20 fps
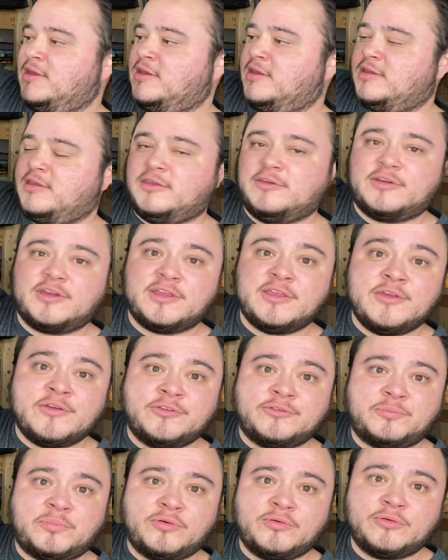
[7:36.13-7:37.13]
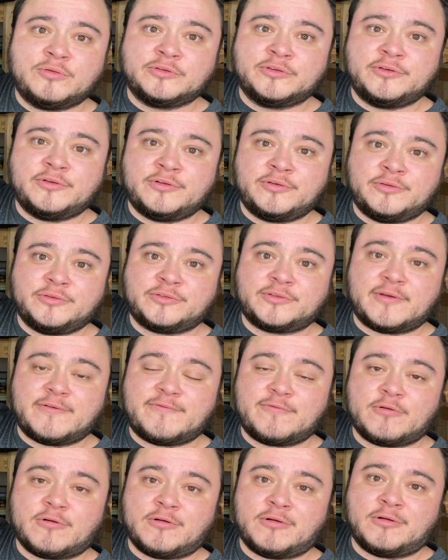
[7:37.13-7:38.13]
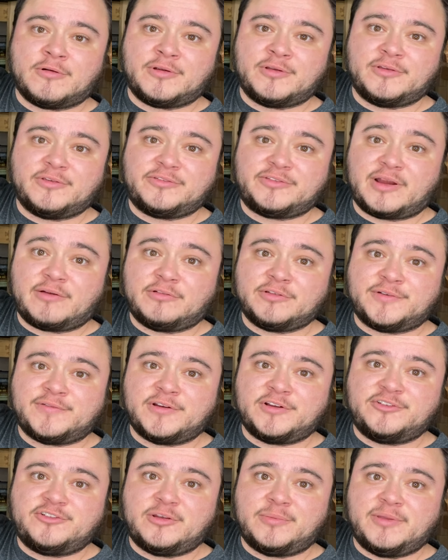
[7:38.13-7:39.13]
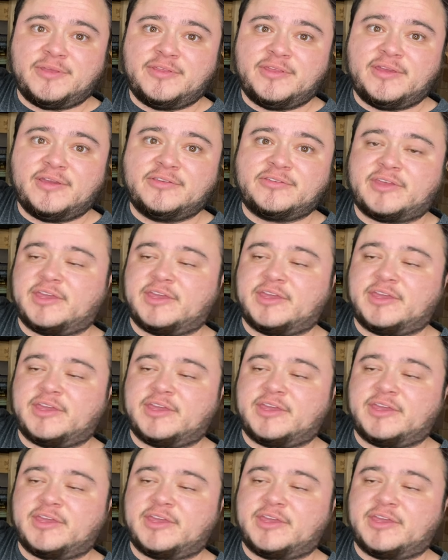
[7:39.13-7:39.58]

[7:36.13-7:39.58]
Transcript: You can use pool noodles for several different shipping things.